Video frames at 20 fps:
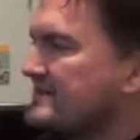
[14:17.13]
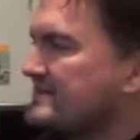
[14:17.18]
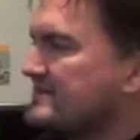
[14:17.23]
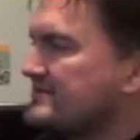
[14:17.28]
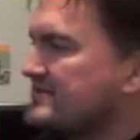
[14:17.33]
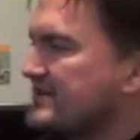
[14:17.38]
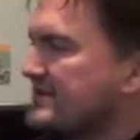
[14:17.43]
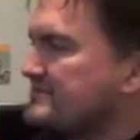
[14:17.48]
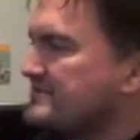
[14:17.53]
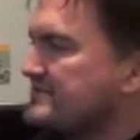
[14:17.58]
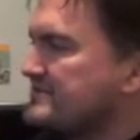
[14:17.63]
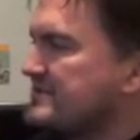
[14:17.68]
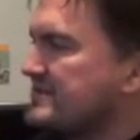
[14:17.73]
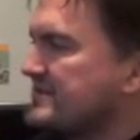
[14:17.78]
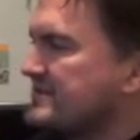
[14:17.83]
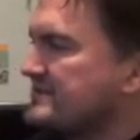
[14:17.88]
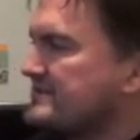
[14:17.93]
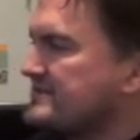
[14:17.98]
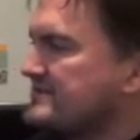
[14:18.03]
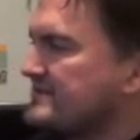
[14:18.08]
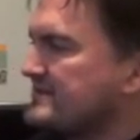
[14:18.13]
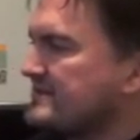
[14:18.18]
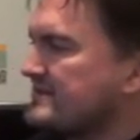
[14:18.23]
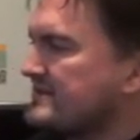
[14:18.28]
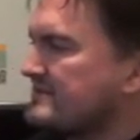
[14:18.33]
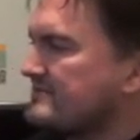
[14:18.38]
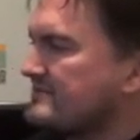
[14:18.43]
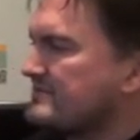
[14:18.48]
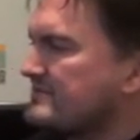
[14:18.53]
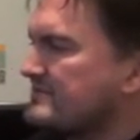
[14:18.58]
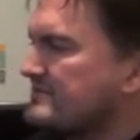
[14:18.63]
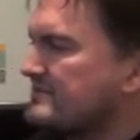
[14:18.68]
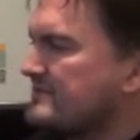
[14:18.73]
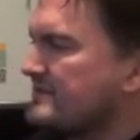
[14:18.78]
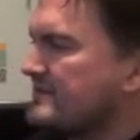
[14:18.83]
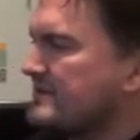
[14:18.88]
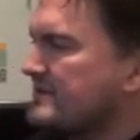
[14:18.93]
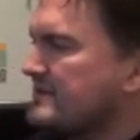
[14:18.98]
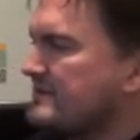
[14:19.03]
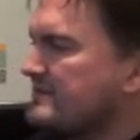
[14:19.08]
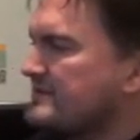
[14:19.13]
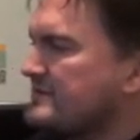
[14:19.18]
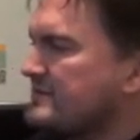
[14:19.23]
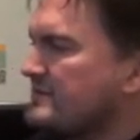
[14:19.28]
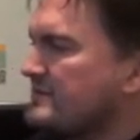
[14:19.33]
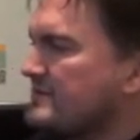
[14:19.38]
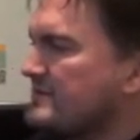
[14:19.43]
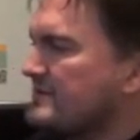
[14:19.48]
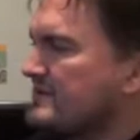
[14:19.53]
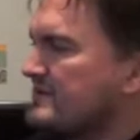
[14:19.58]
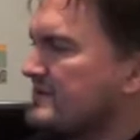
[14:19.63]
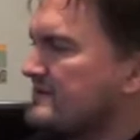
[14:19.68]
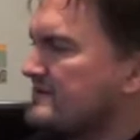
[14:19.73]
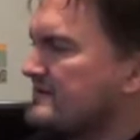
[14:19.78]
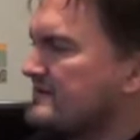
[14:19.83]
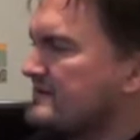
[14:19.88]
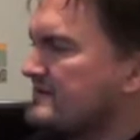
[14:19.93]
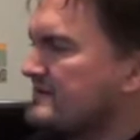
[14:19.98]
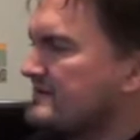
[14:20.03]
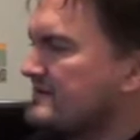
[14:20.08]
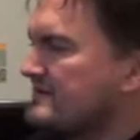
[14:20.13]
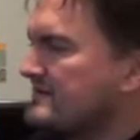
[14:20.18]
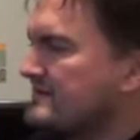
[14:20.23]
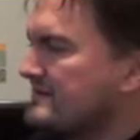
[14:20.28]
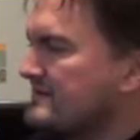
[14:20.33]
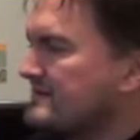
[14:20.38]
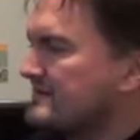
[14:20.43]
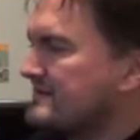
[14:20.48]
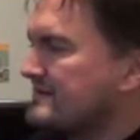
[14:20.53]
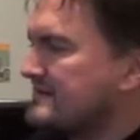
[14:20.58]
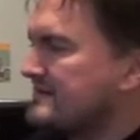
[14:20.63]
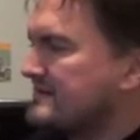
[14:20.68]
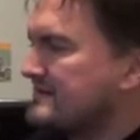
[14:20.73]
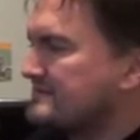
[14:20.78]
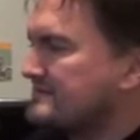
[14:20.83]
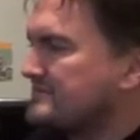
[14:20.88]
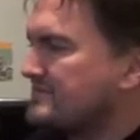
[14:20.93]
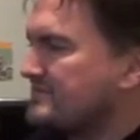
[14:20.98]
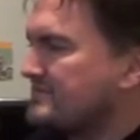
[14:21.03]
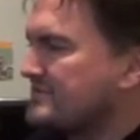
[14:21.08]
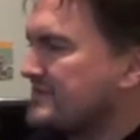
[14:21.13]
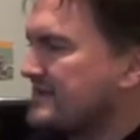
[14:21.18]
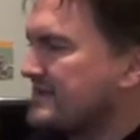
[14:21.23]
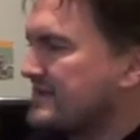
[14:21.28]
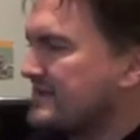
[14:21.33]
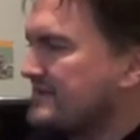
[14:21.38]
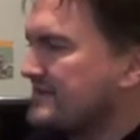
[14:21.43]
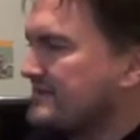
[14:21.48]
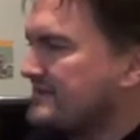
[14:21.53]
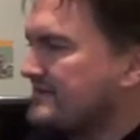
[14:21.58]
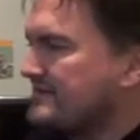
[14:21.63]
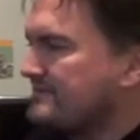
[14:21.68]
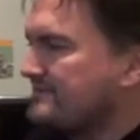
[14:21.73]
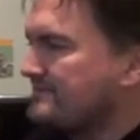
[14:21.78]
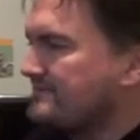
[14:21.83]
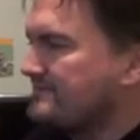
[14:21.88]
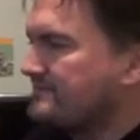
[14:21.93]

James Dean's thinking, what the fucking hell's going on here? I'm not shagging it.